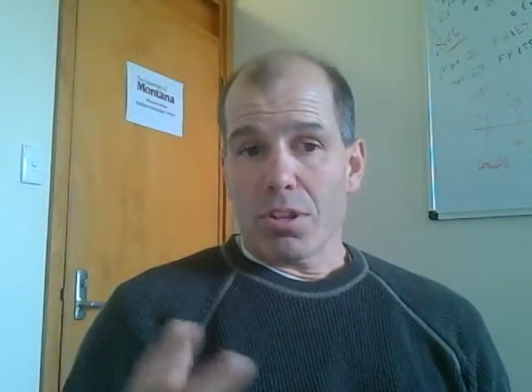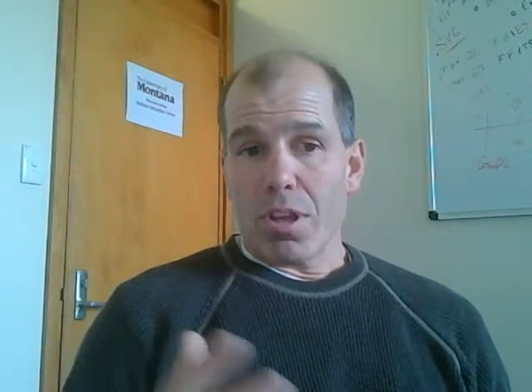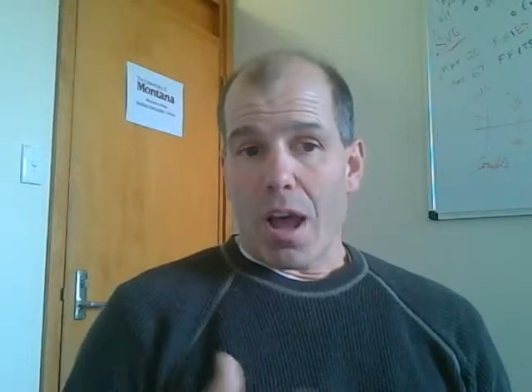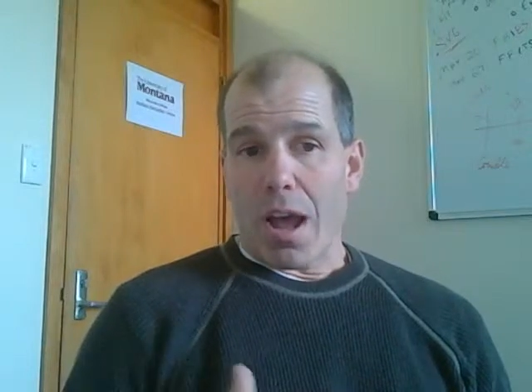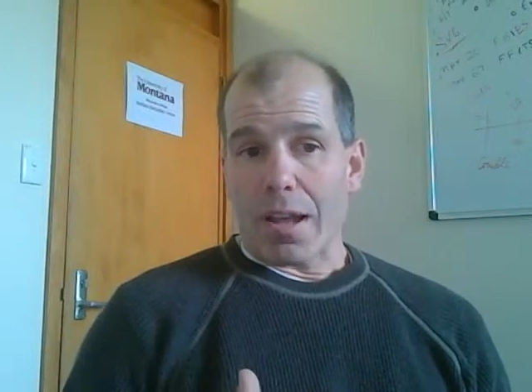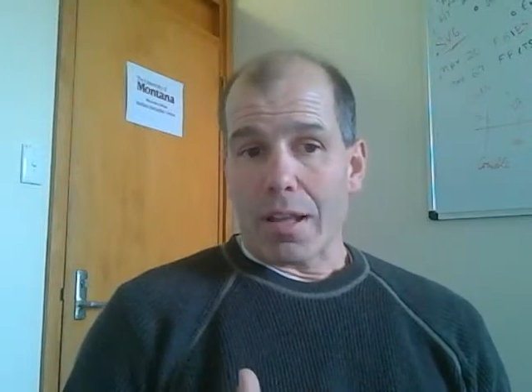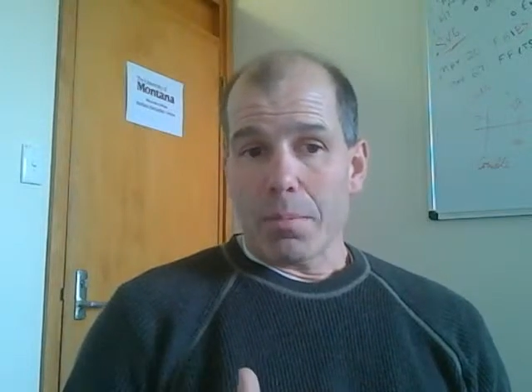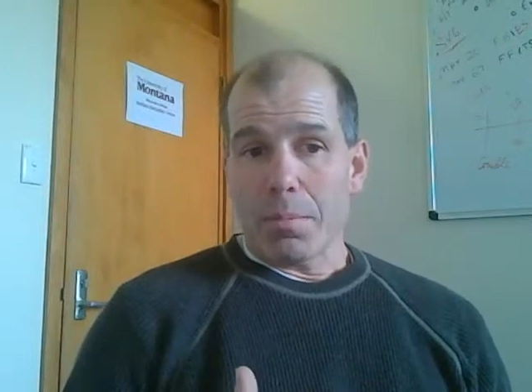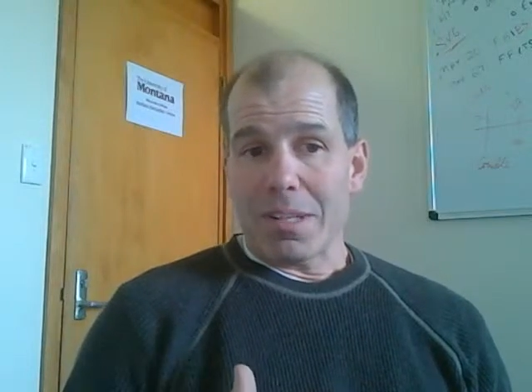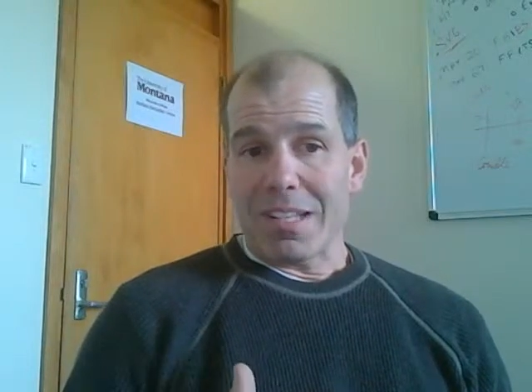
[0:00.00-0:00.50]

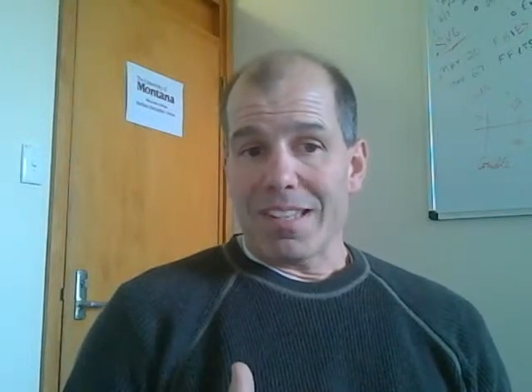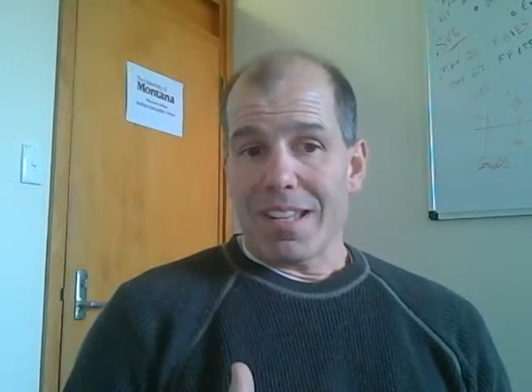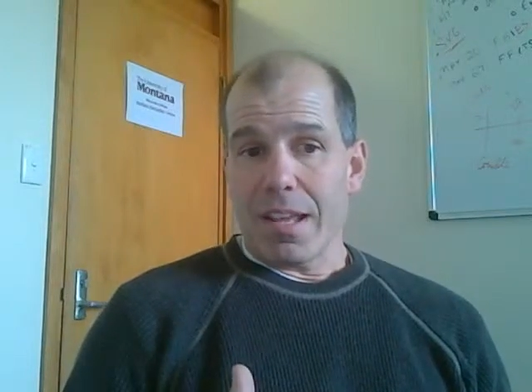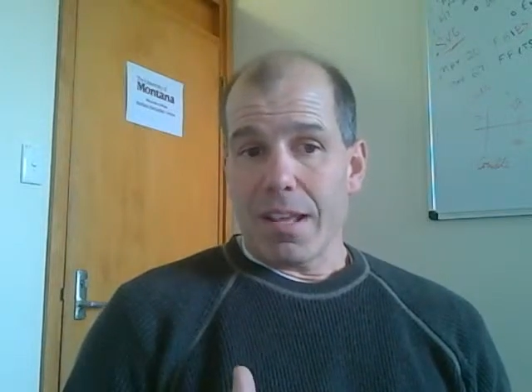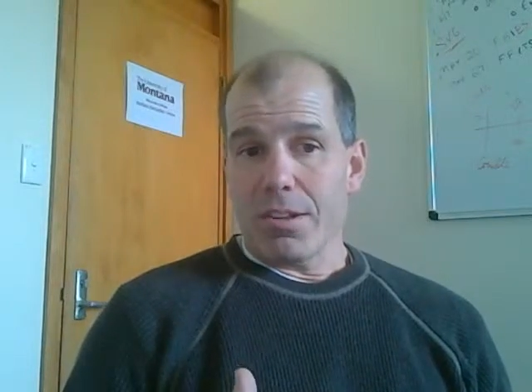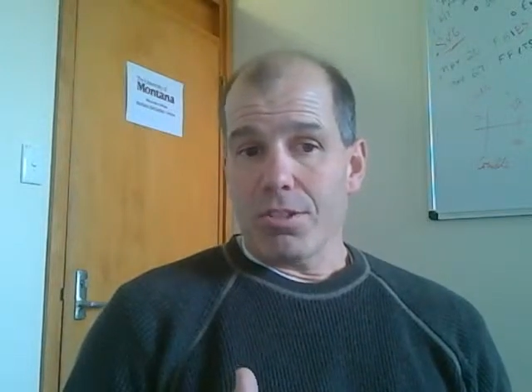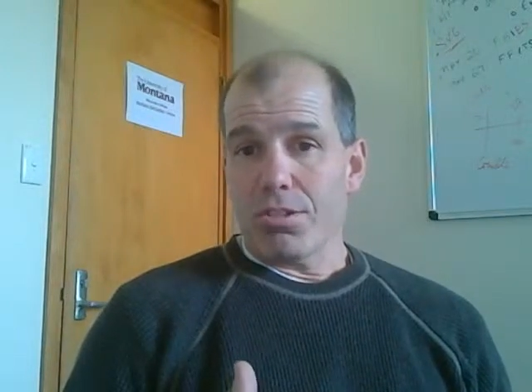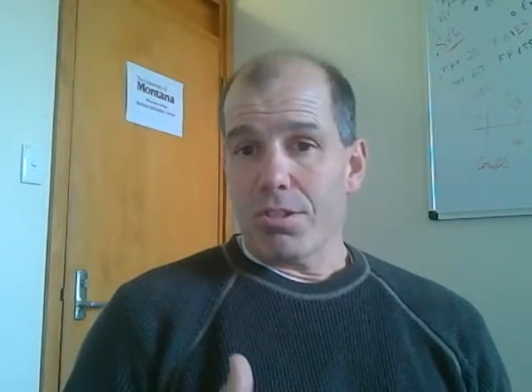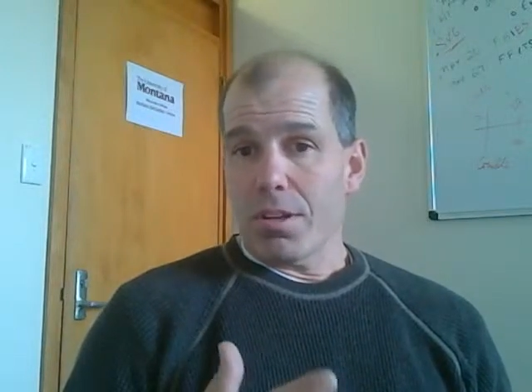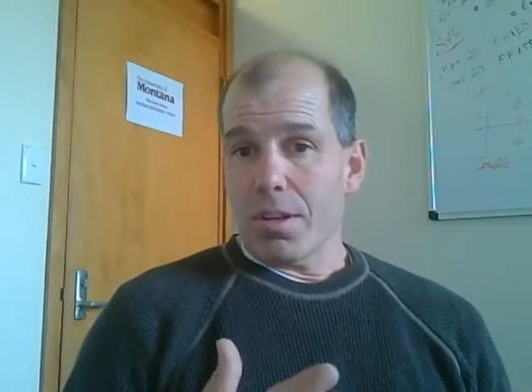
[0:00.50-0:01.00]

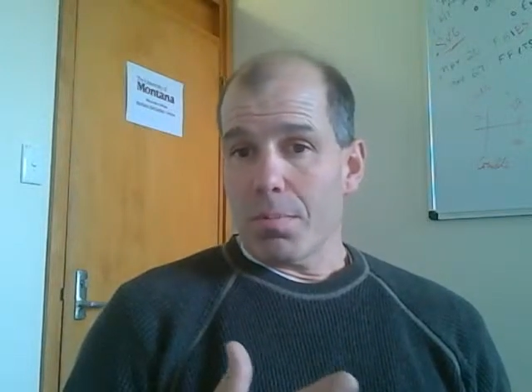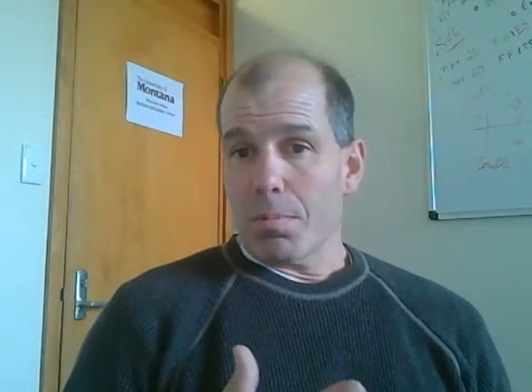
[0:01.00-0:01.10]
documentation.